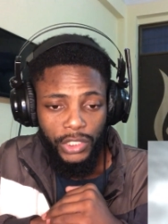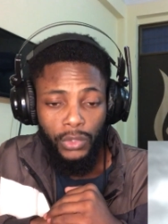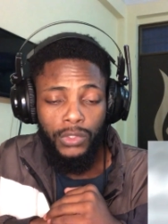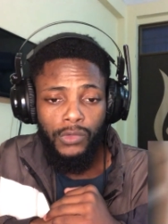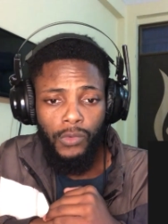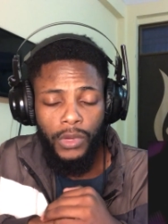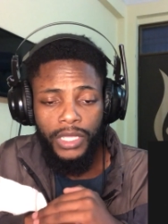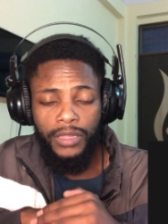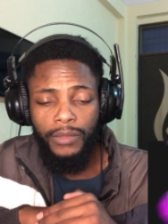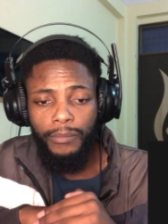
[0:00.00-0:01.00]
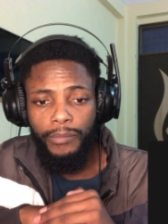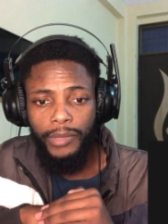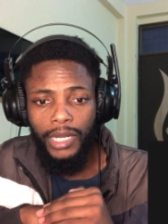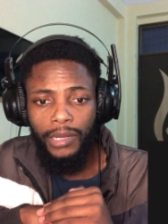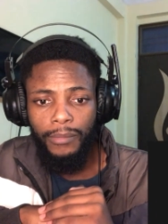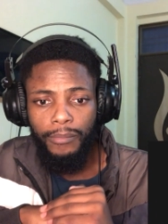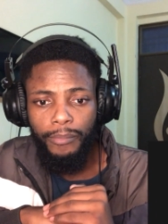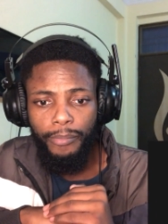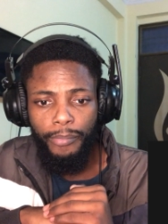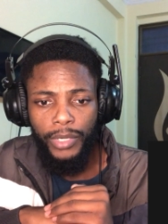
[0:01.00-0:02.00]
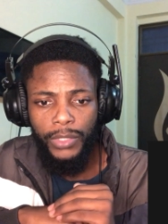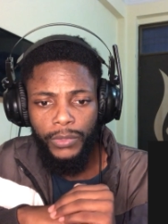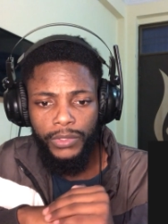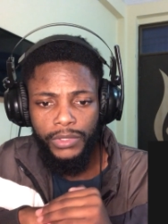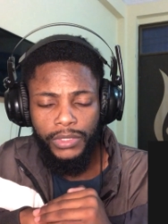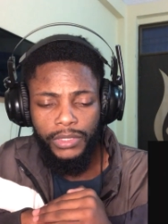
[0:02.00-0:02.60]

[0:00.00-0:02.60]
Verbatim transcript: also worked in and the, here it uh, is. um, we have Hollywood. top